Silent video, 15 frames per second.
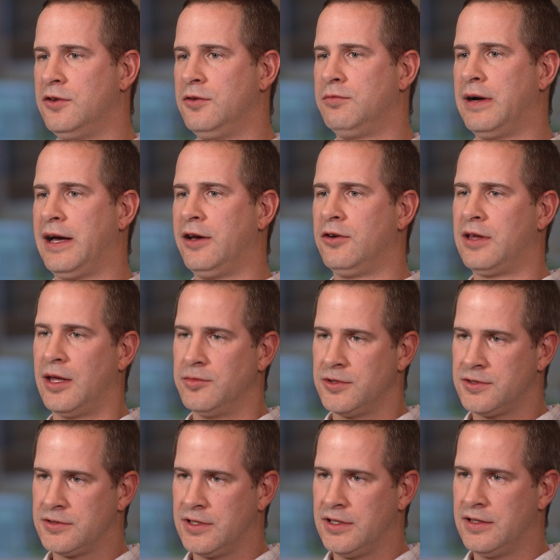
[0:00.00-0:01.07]
do
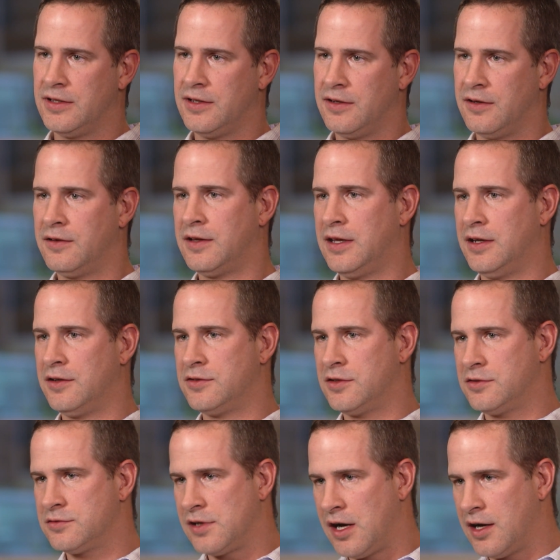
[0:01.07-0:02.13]
biochemistry. Here's
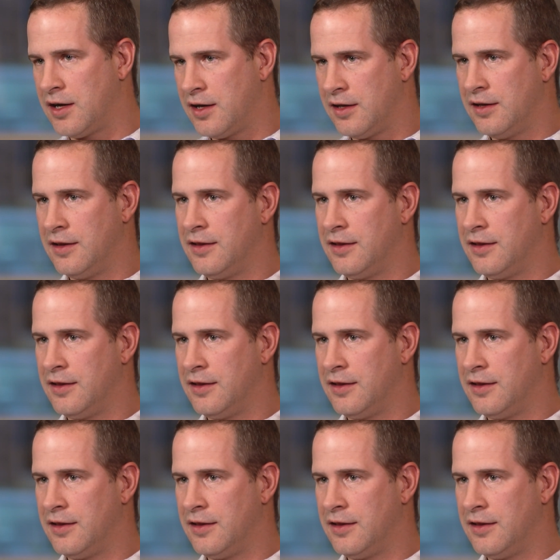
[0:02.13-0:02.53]
a drug.